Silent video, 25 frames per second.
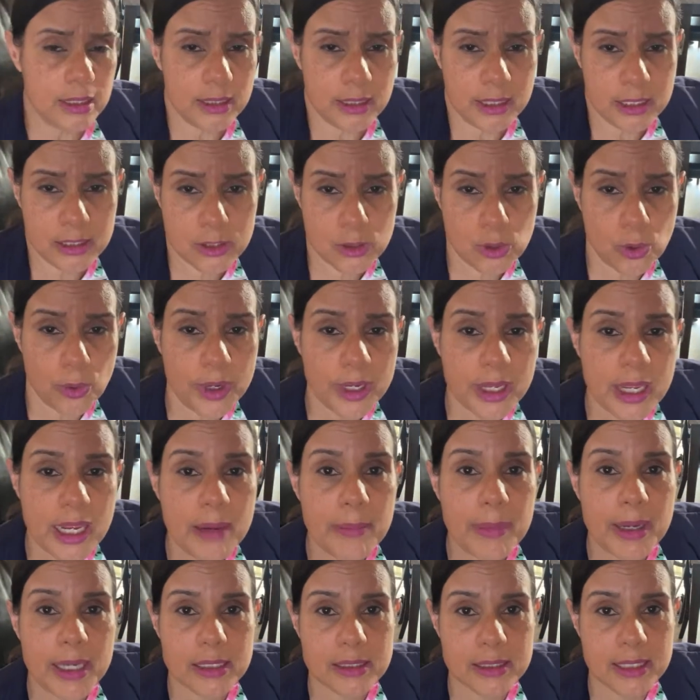story came
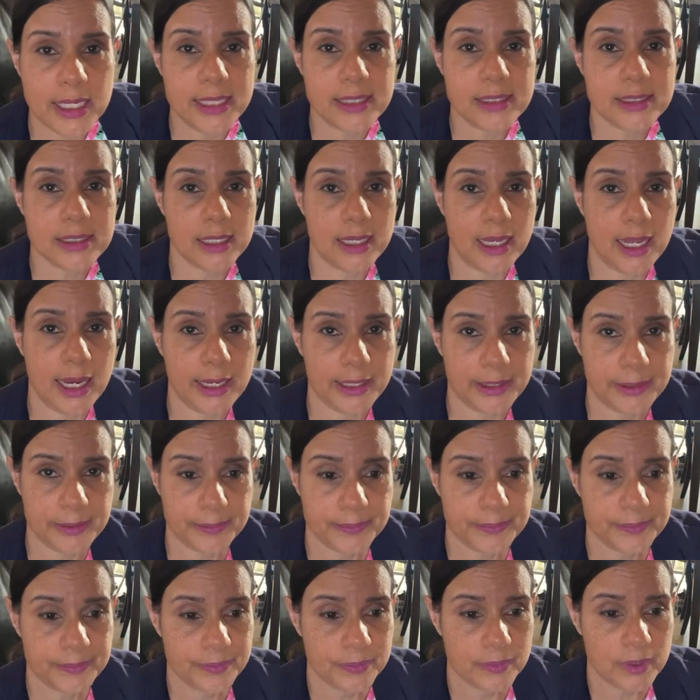back, say it's a lie.
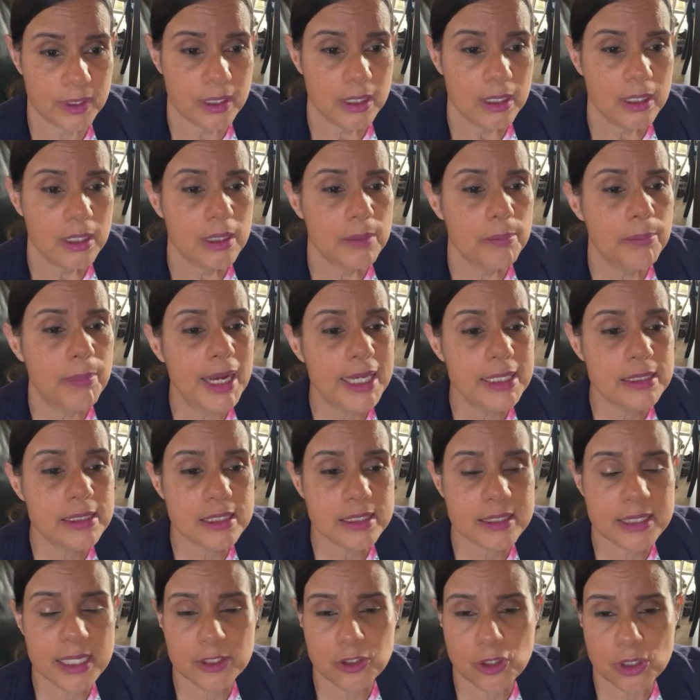My
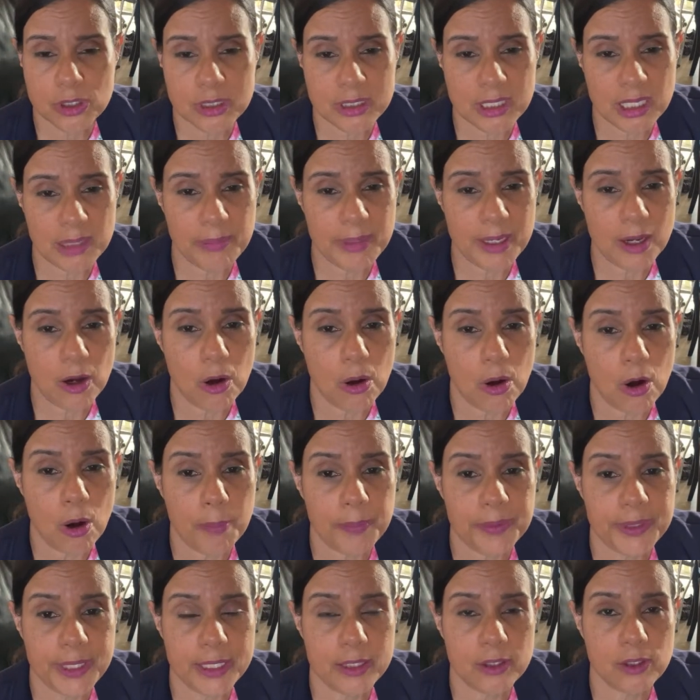sister just sent me an
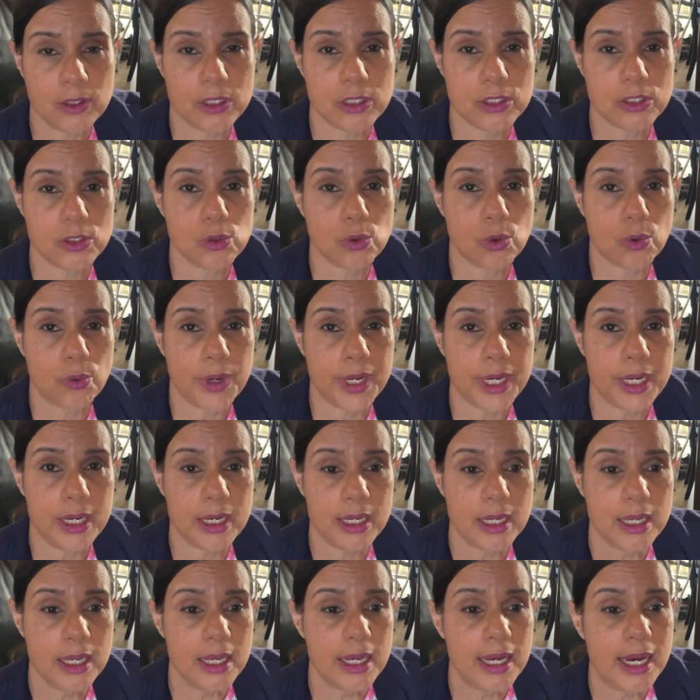update to the story.
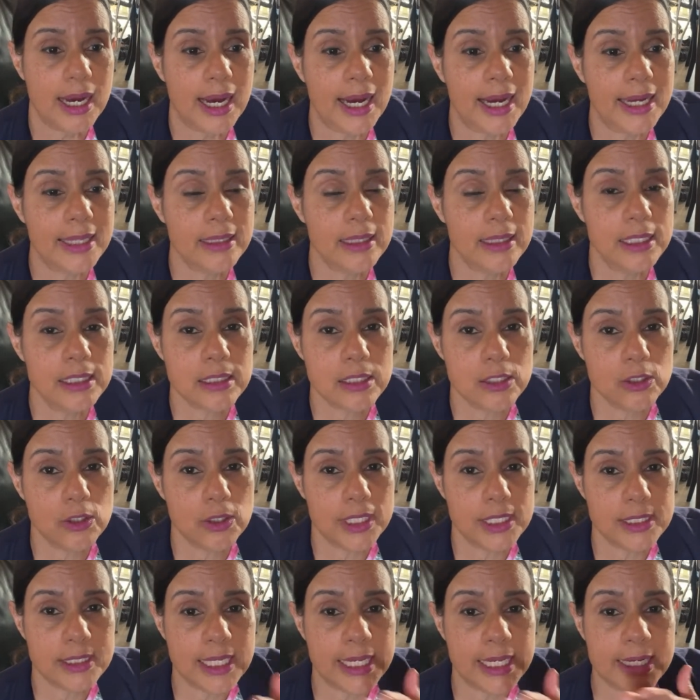And listen to
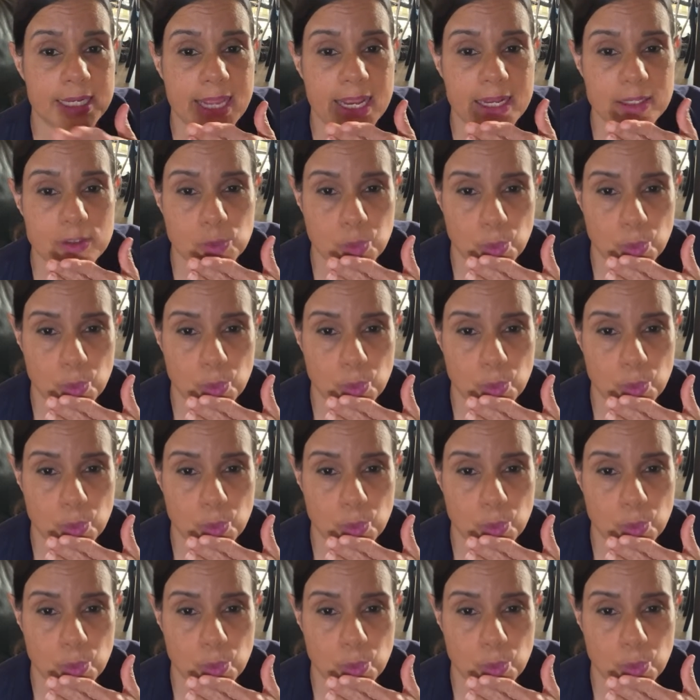this, it gets